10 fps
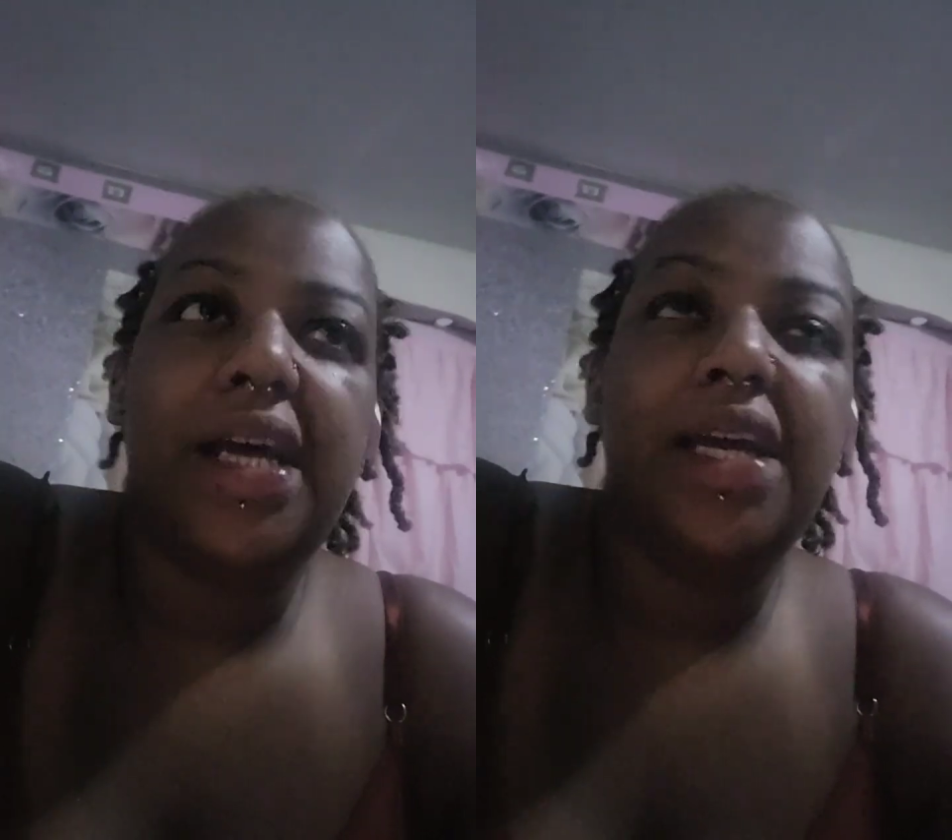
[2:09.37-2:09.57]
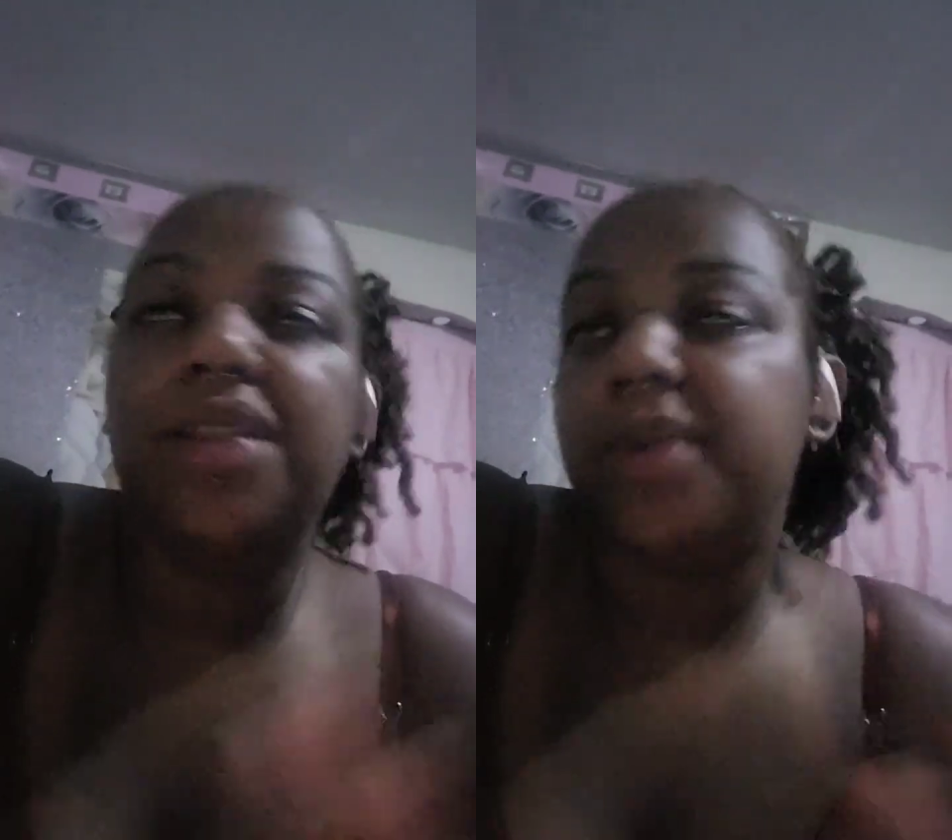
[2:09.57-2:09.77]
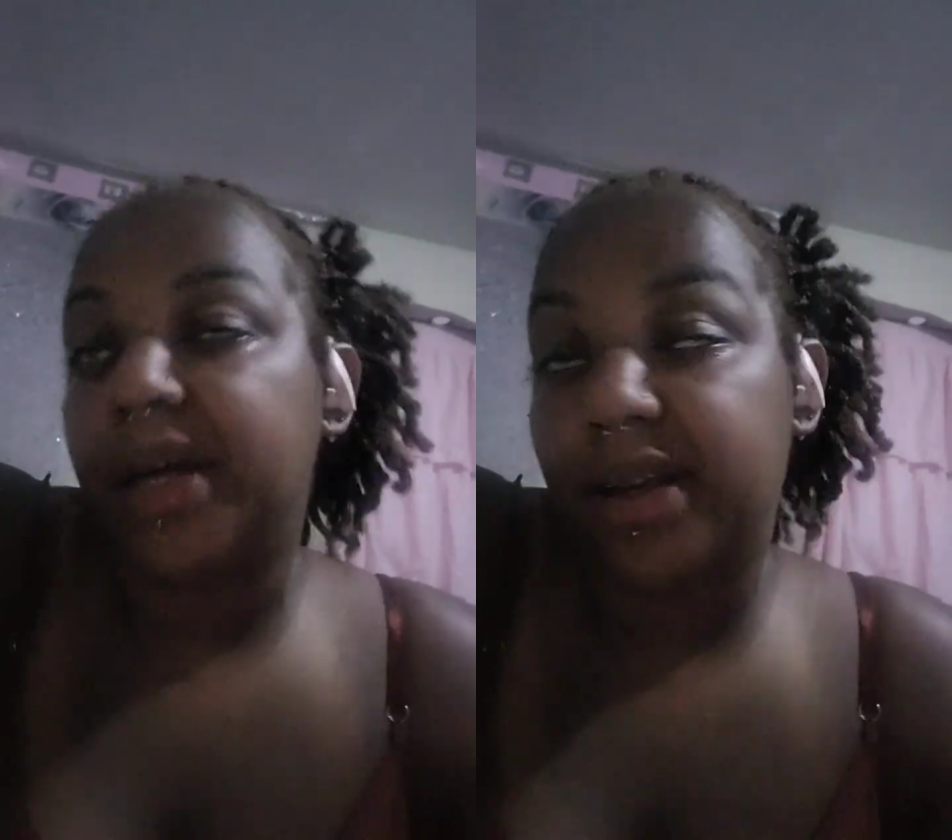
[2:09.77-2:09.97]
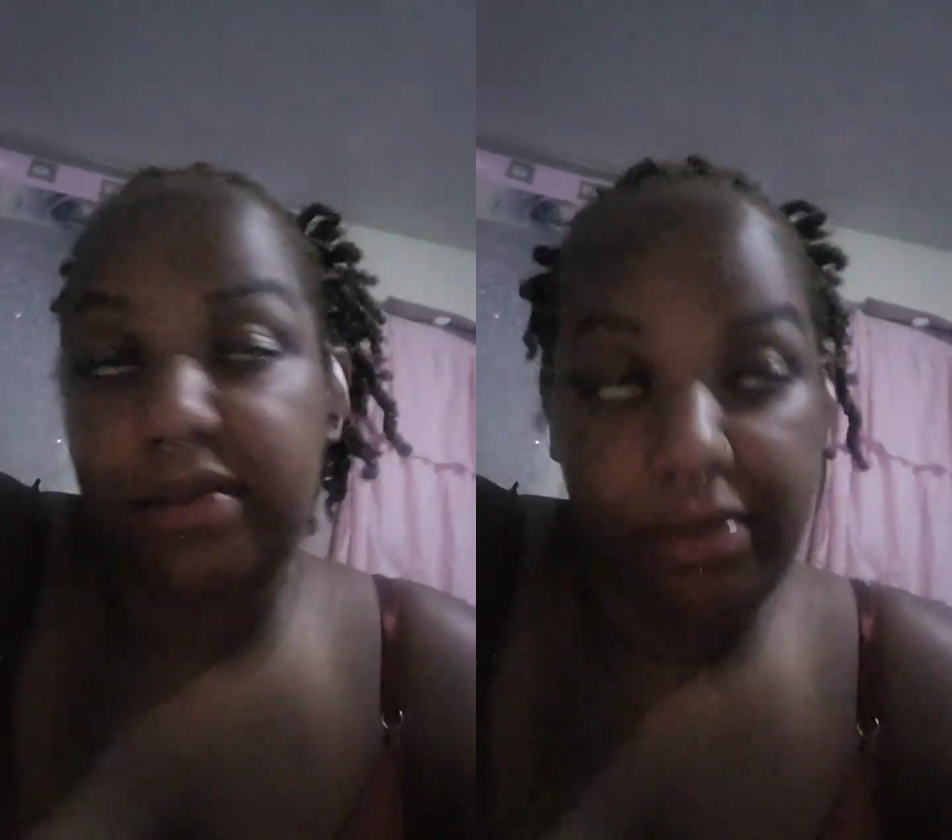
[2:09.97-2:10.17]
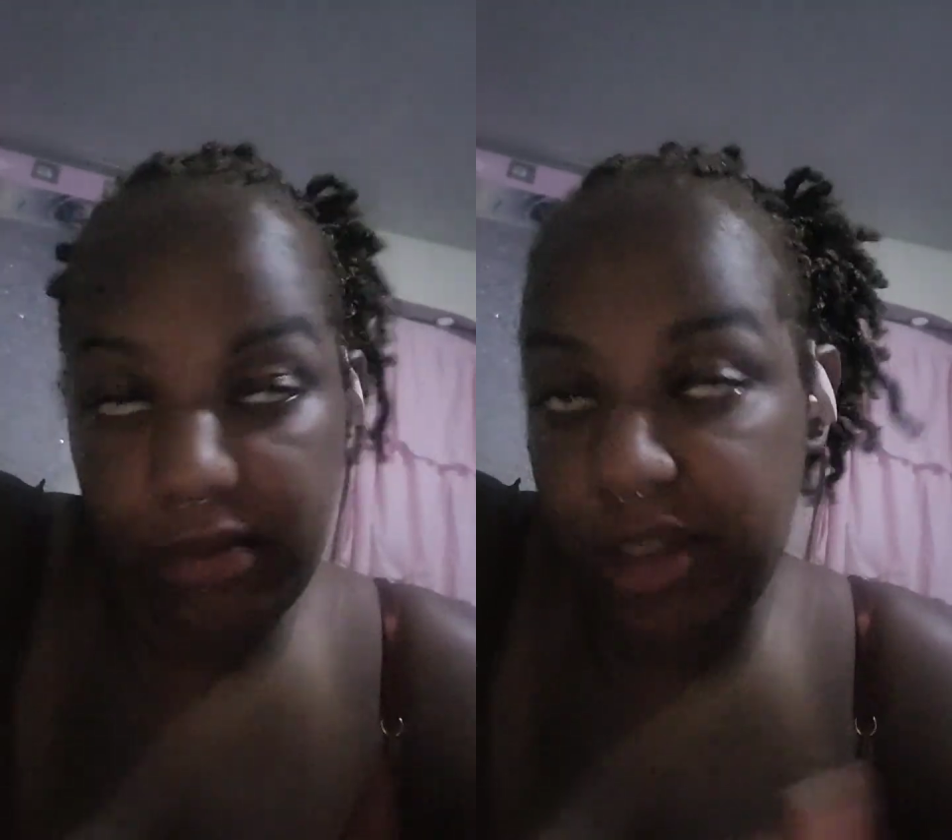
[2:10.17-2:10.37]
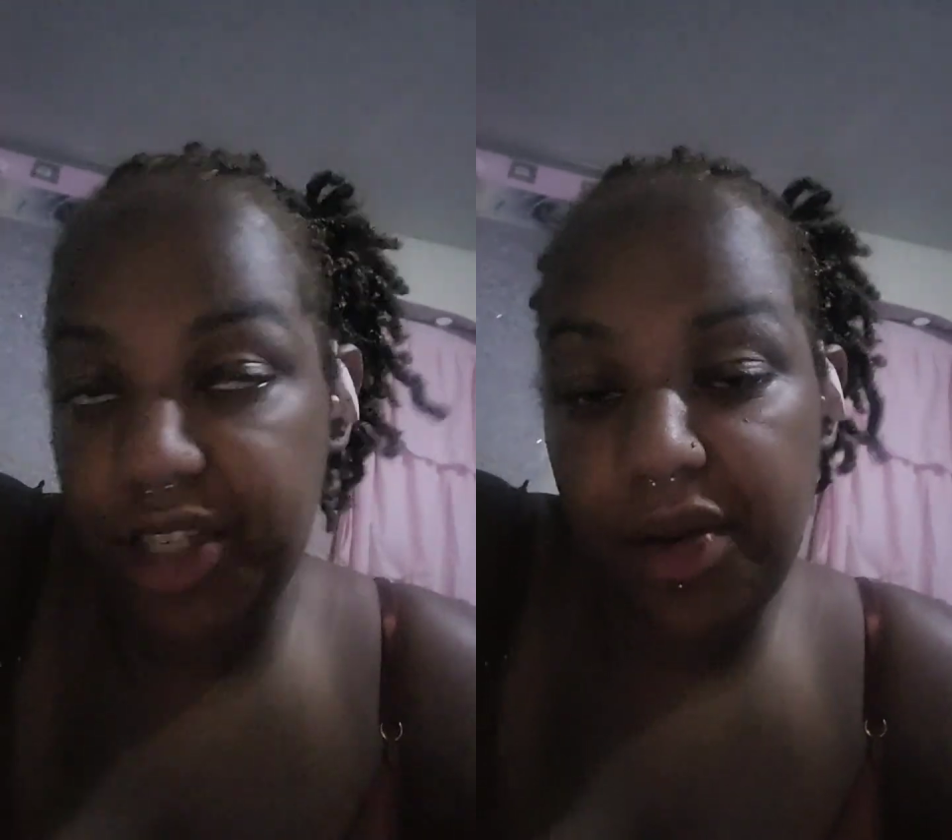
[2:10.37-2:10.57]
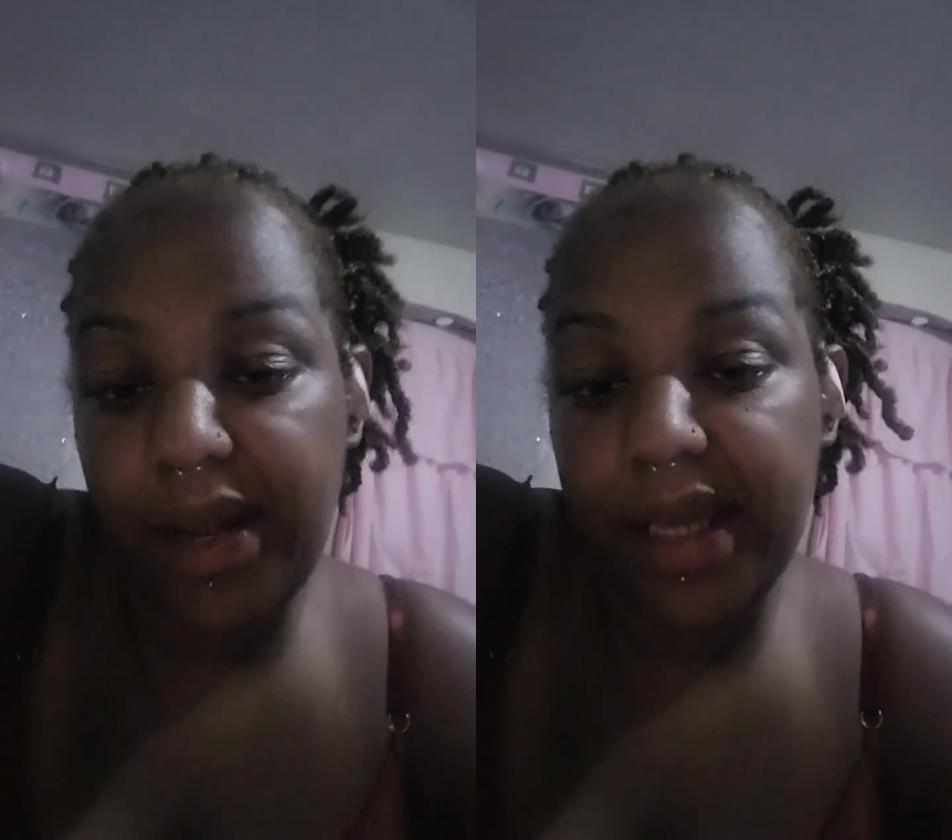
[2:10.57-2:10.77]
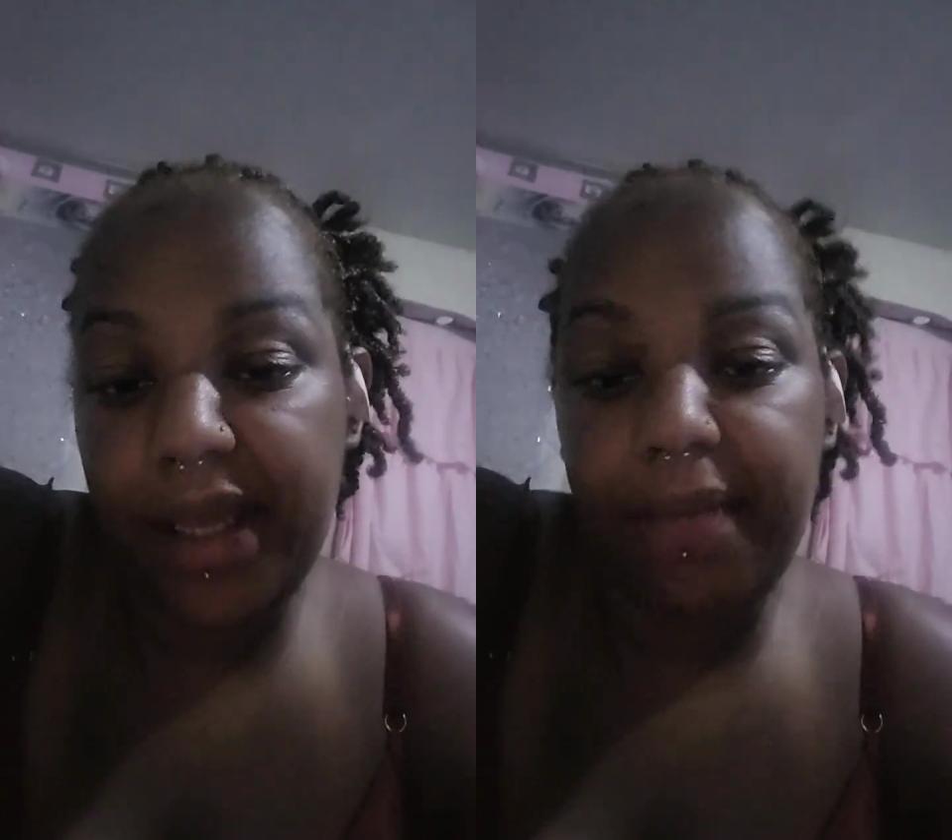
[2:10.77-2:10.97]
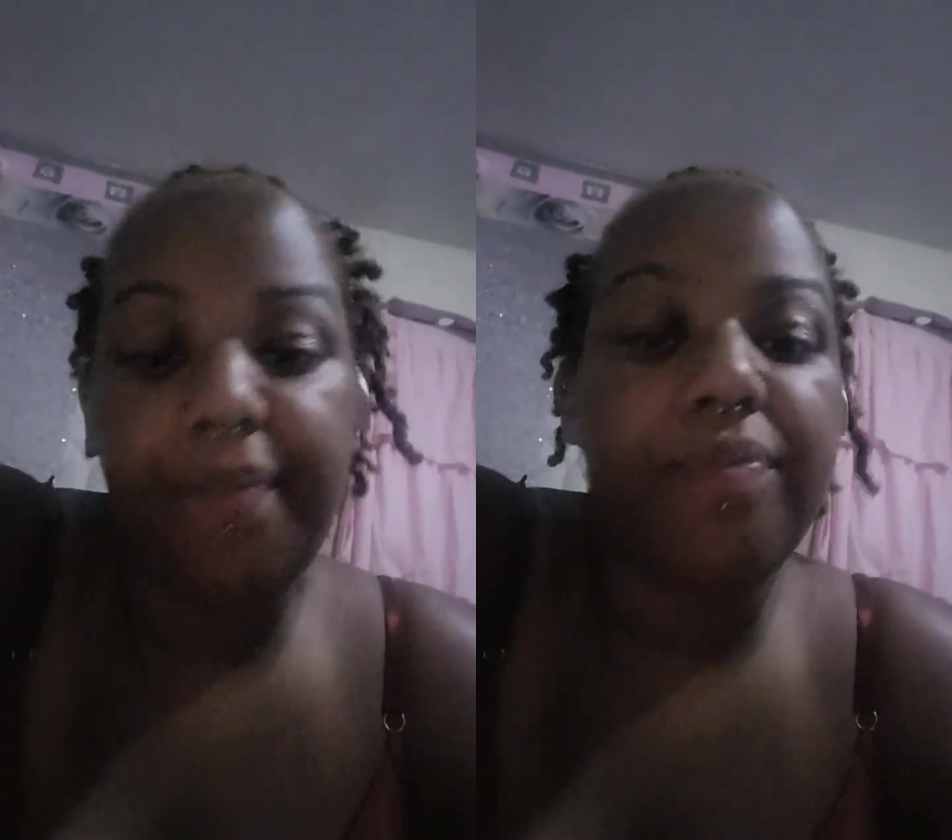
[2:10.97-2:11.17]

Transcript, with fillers: Either way, she don't like it.